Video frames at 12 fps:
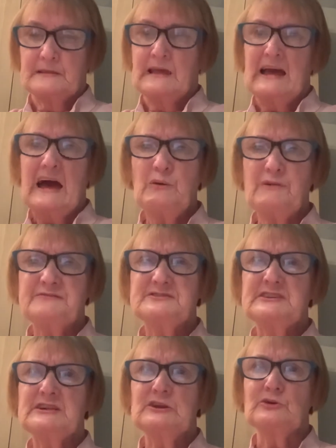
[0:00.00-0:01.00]
How often do
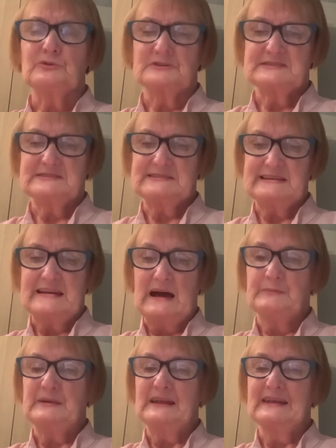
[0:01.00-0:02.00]
you look to see how
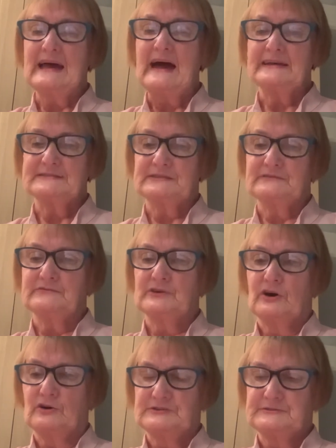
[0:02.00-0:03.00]
many likes you've
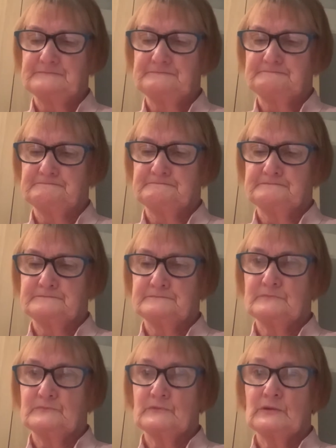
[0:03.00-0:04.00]
got?
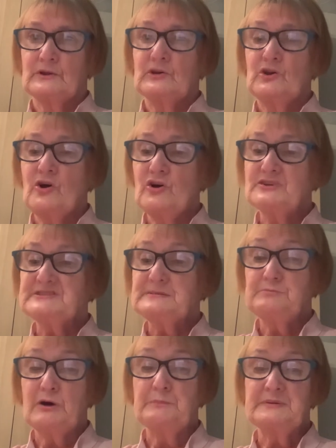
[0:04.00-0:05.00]
Caught in
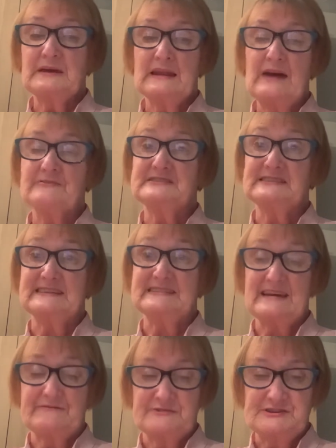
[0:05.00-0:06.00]
popularity at
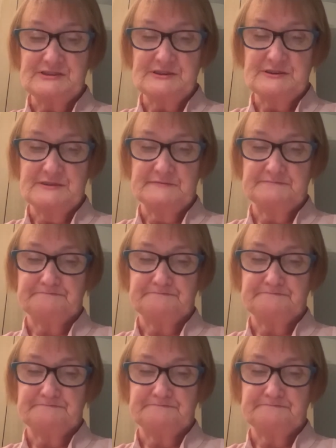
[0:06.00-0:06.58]
every turn.